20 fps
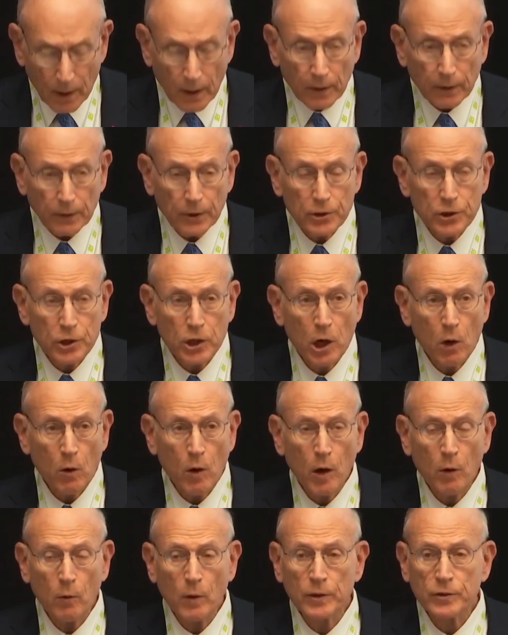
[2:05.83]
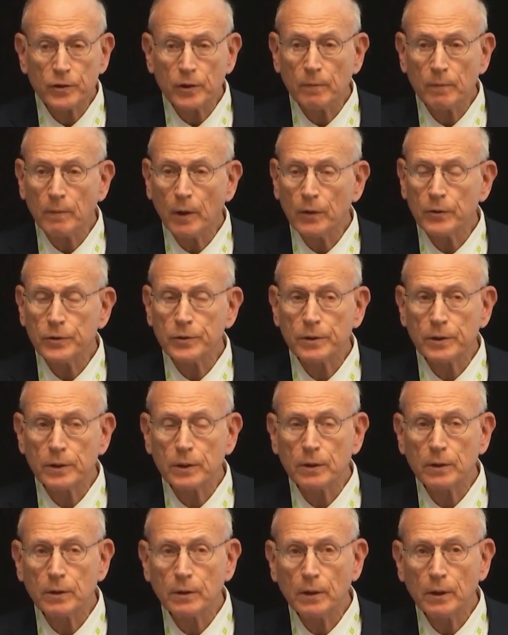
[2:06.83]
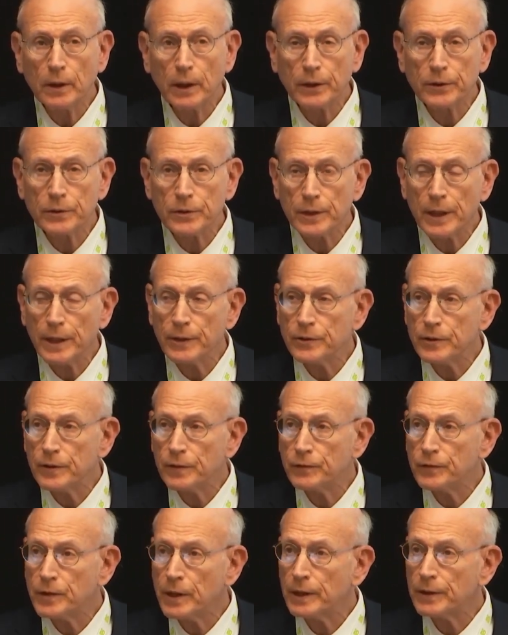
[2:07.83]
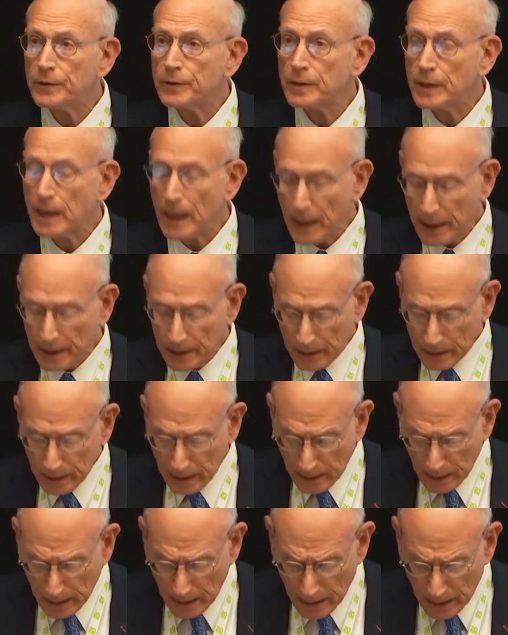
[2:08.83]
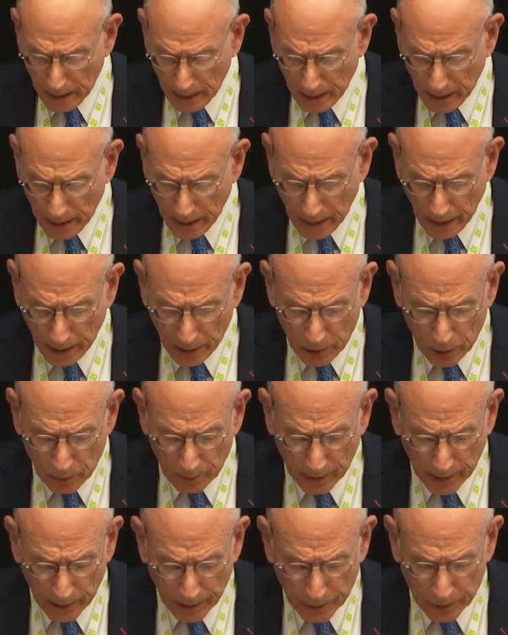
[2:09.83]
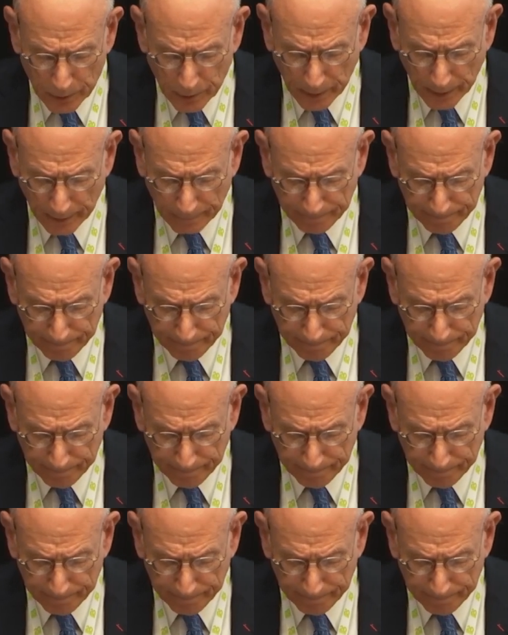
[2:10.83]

The Shoah was the most extensive genocide in human history.